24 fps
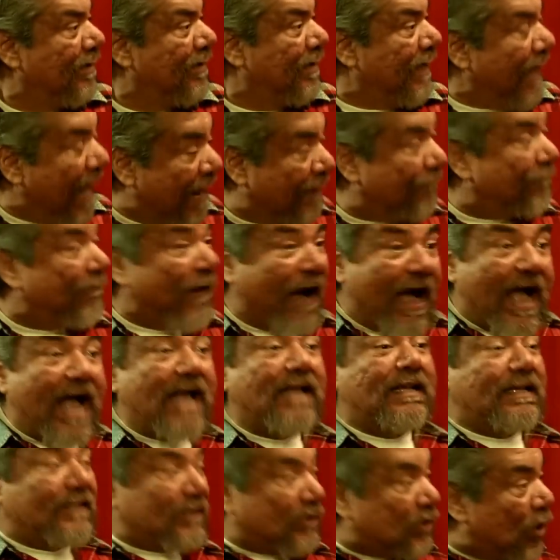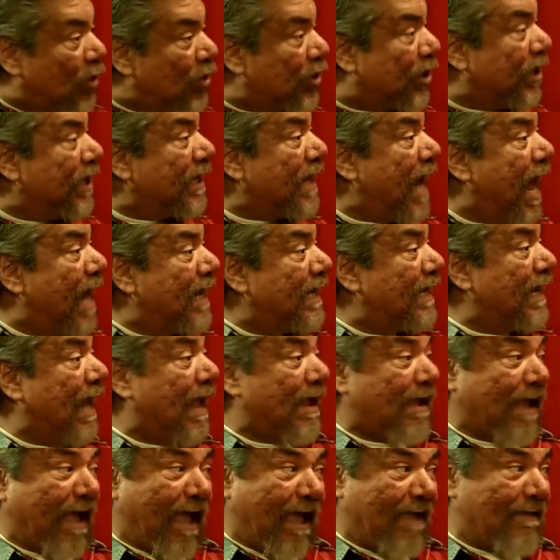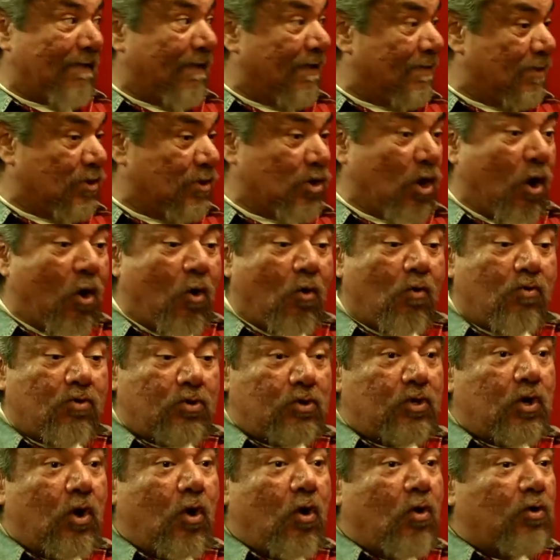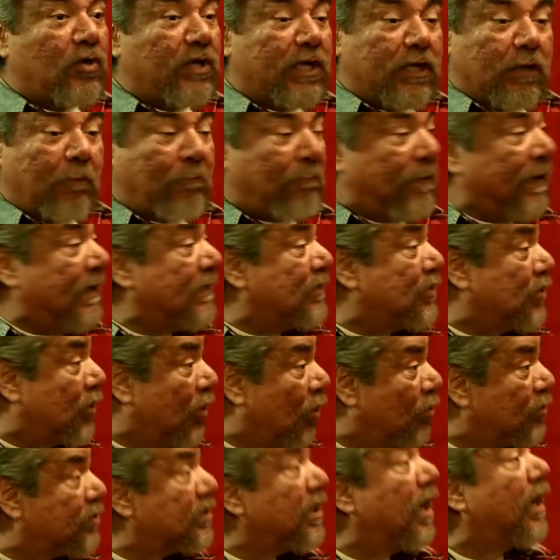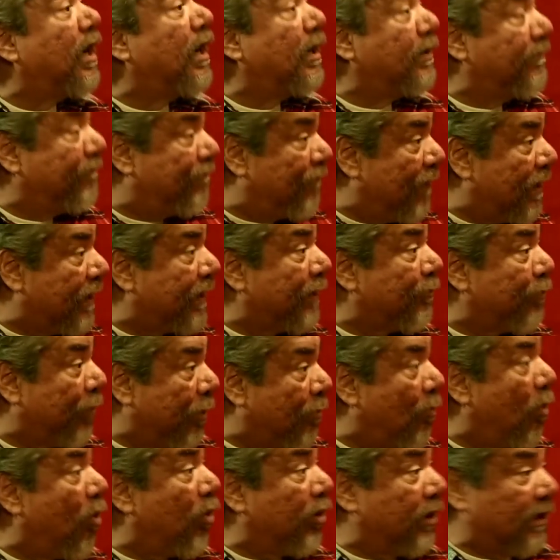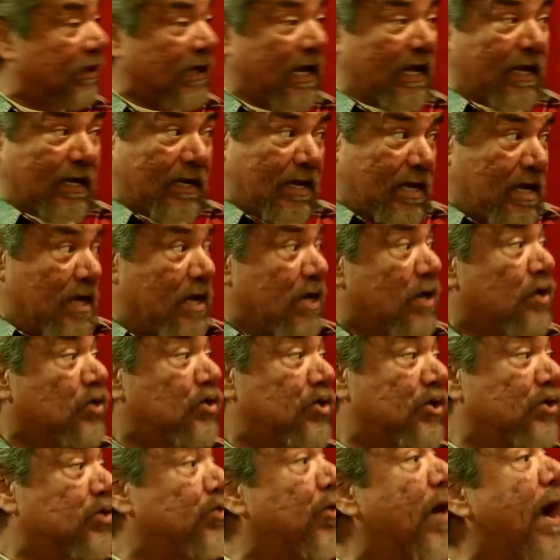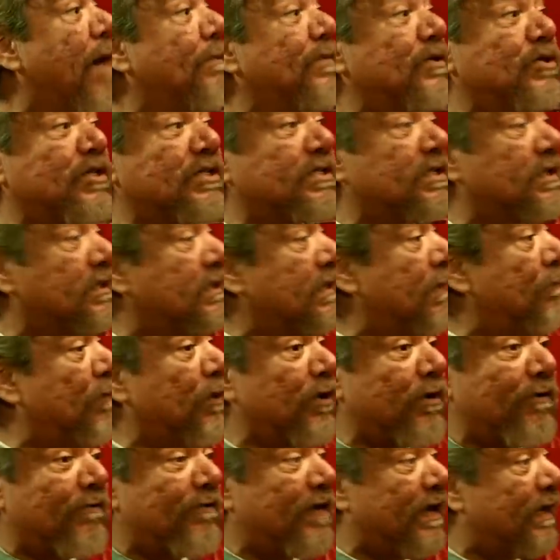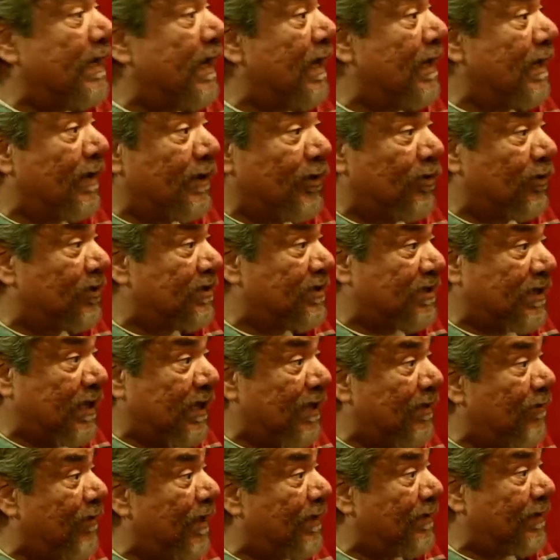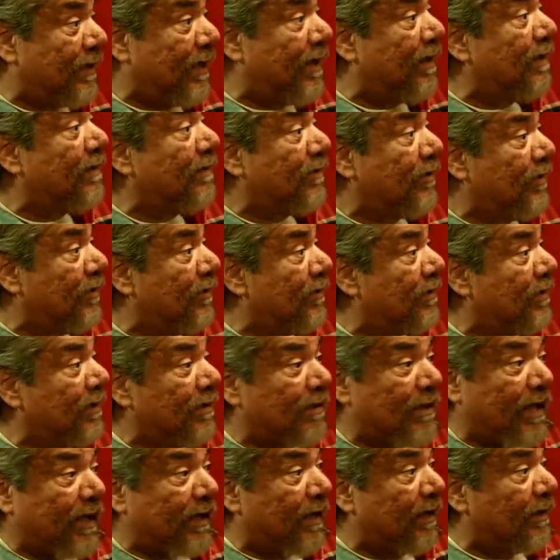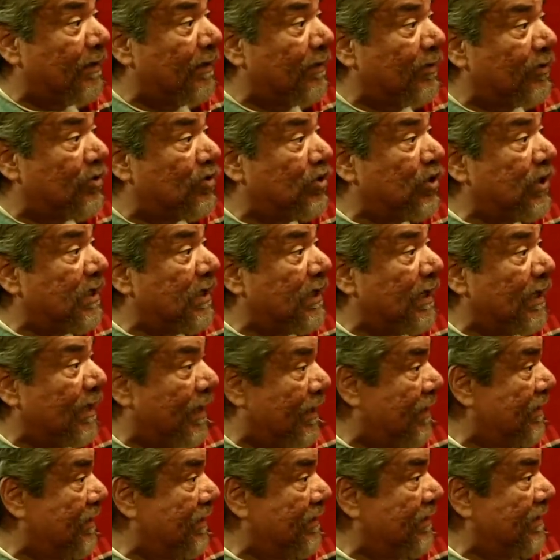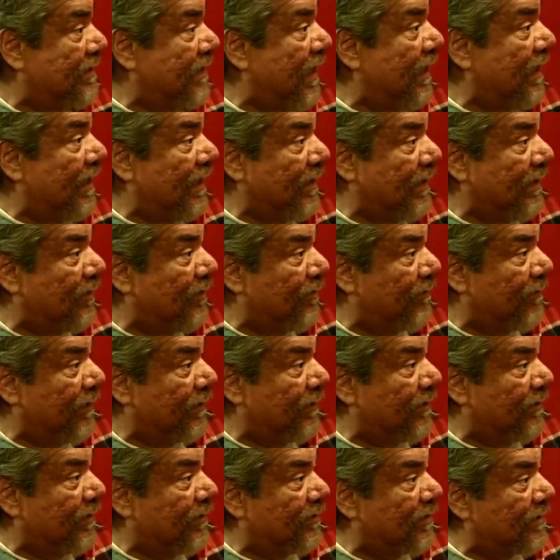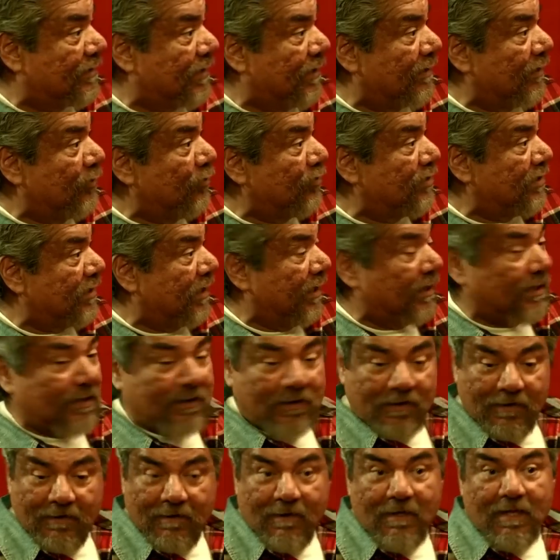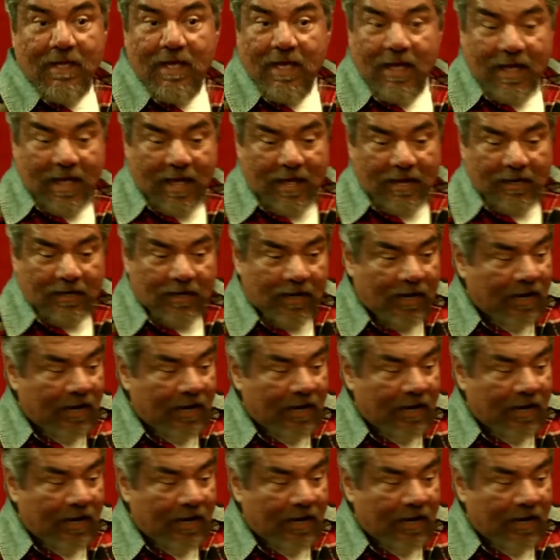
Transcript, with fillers: And so good at it, like no little pinch goes unfucking rewarded. Like she's grabbing just the tip of your head, got a little skin right there. You know, like a little chicle, like a saladito right there. It's a loose skin. And